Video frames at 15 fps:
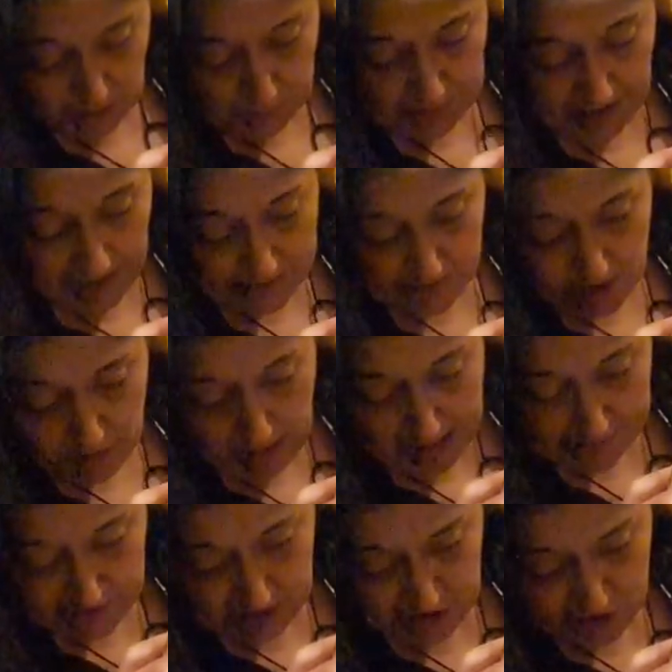We'd had no
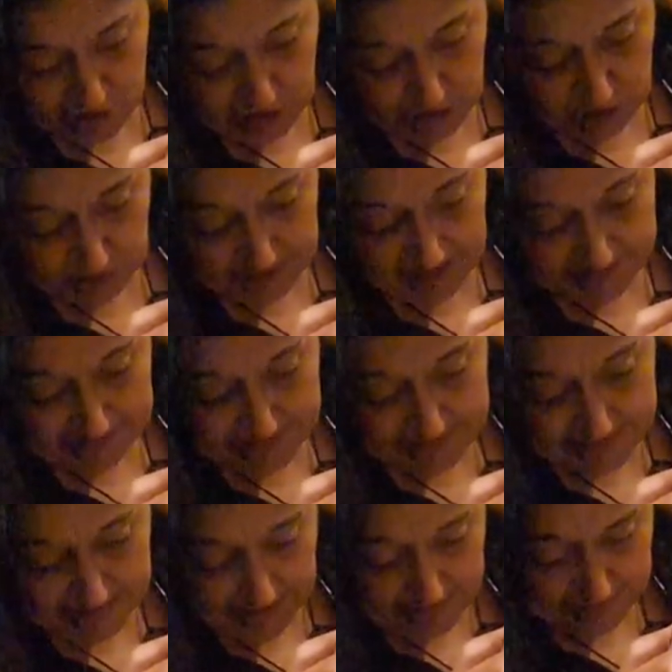idea she could get
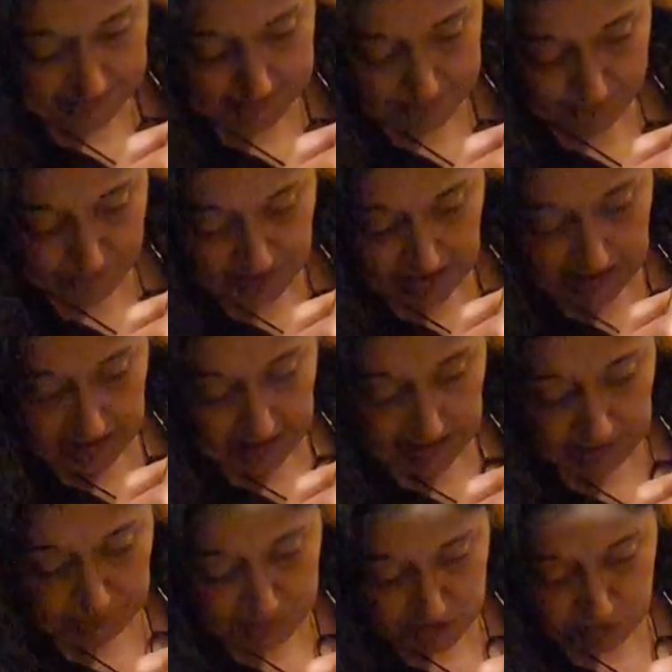inside.
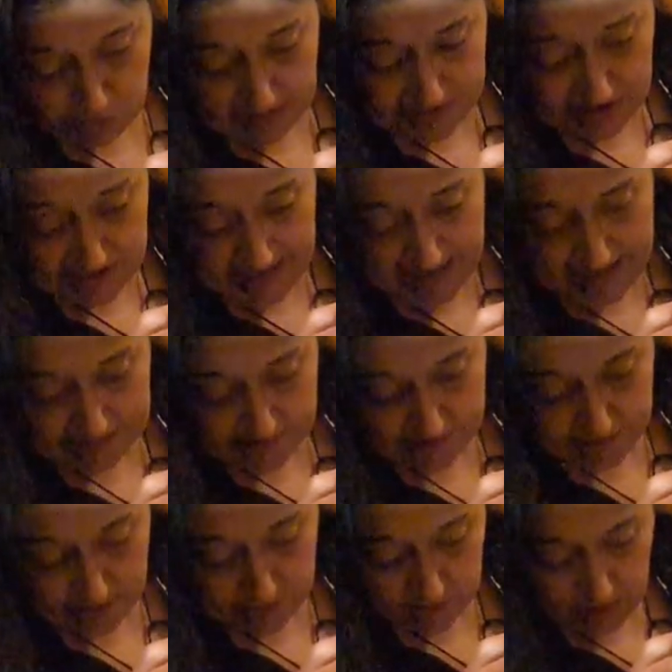It was a tragic
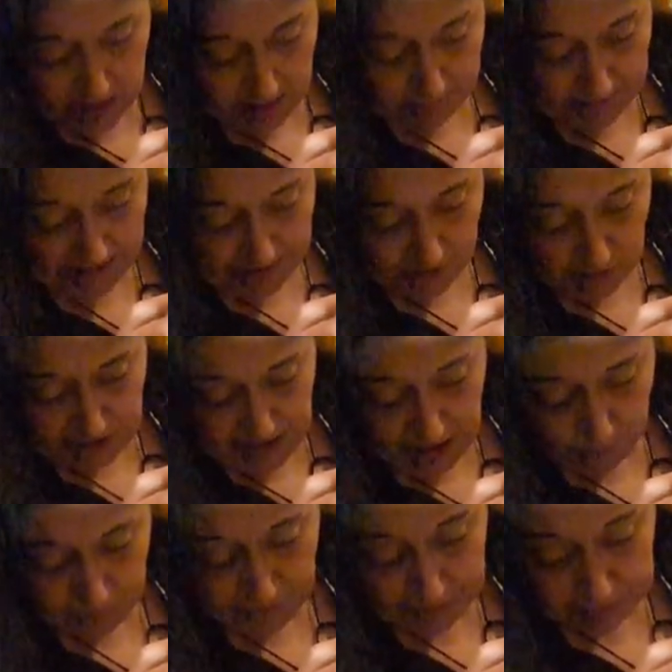accident, but I couldn't
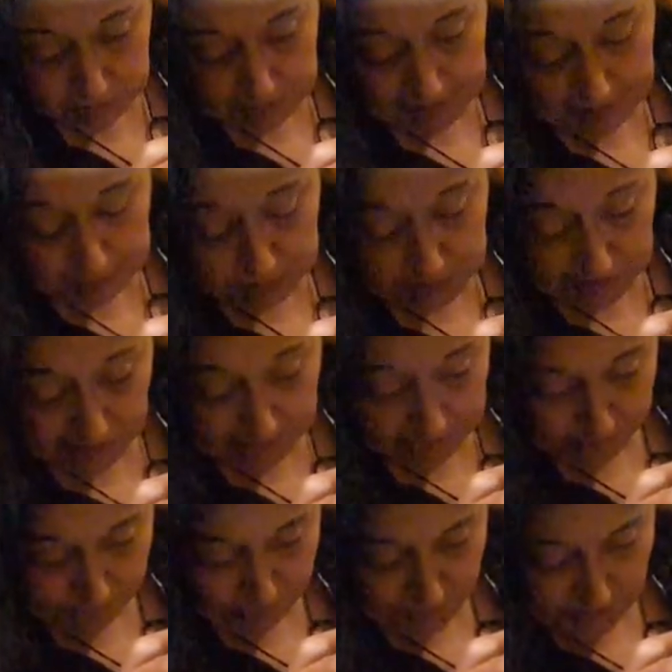help feeling
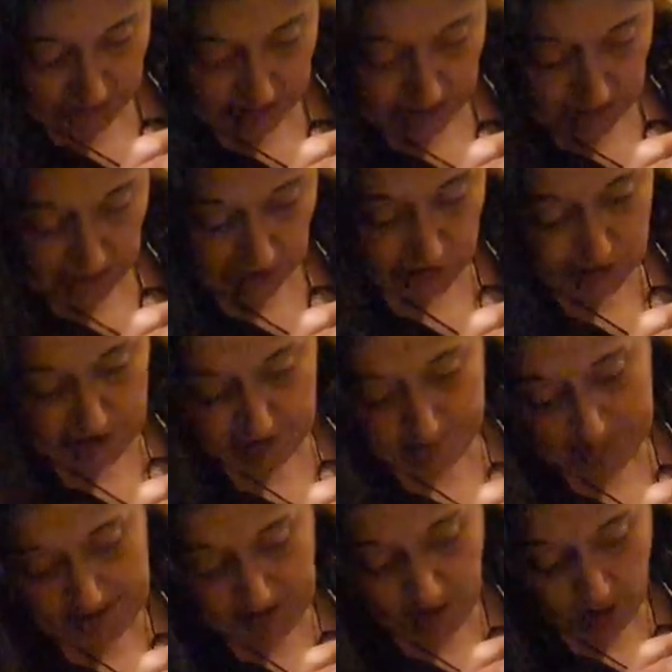guilty. "I should
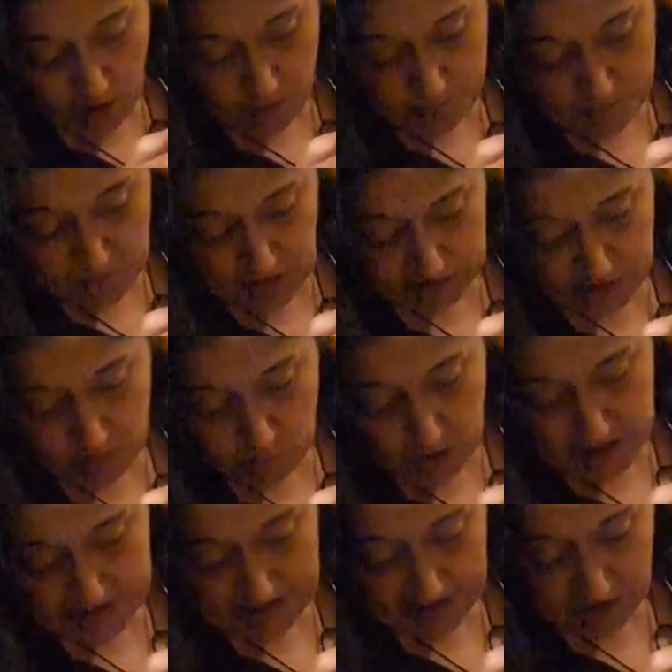have been home, not at
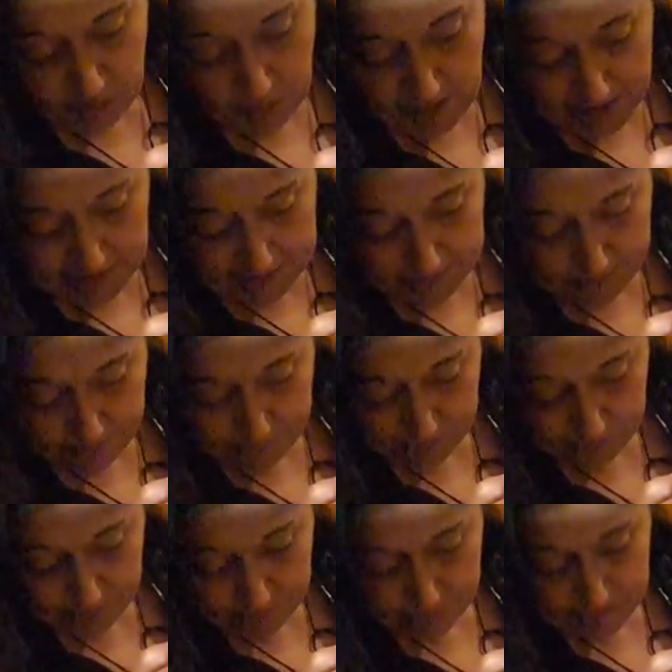work," I cried.
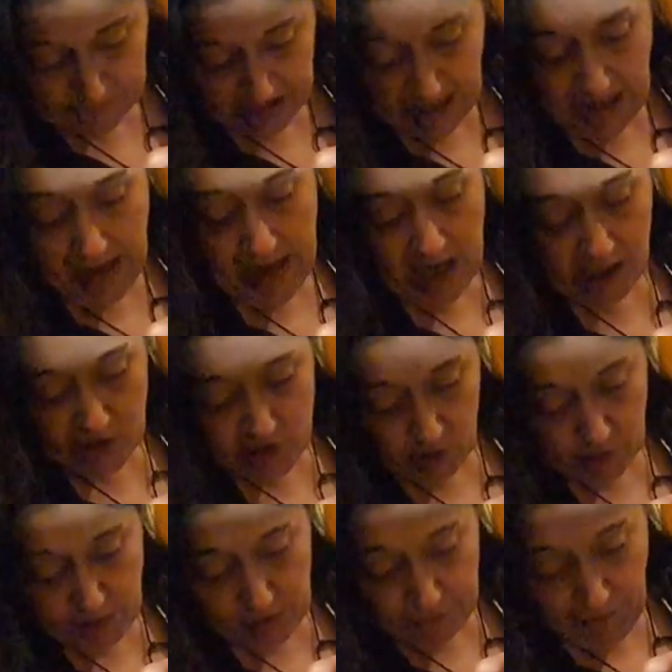"It's
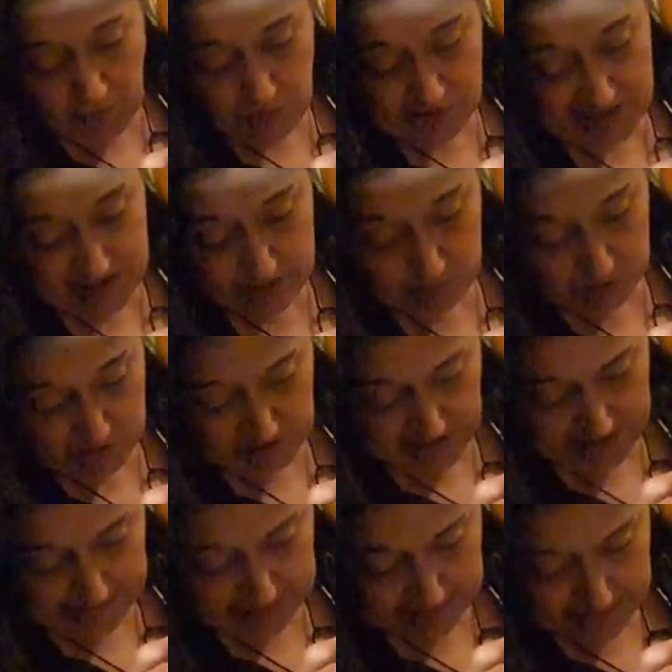not your fault," Cecil
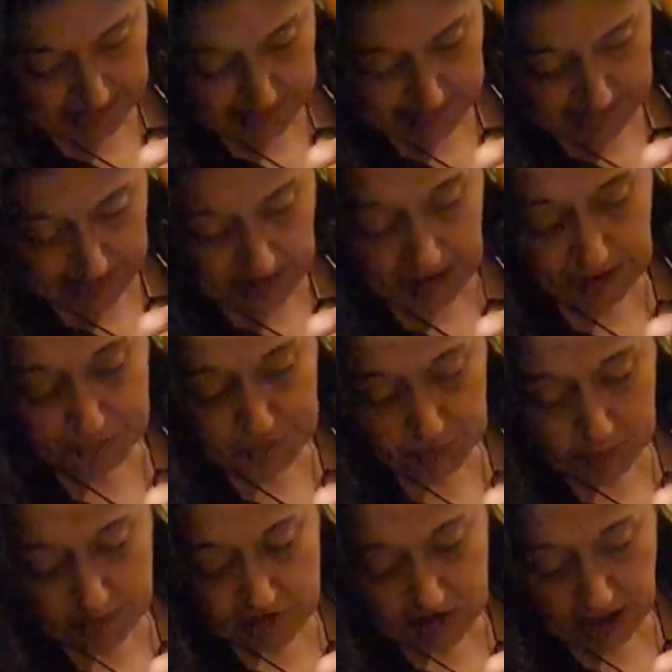said.
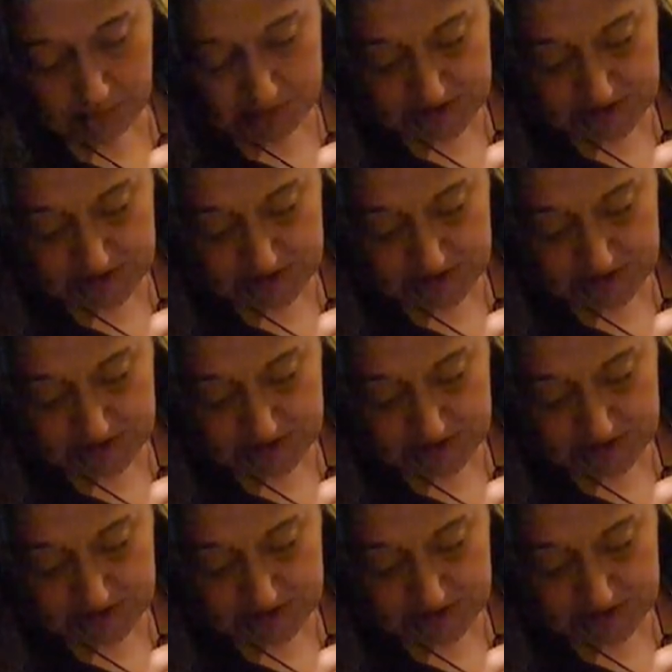Afterwards, I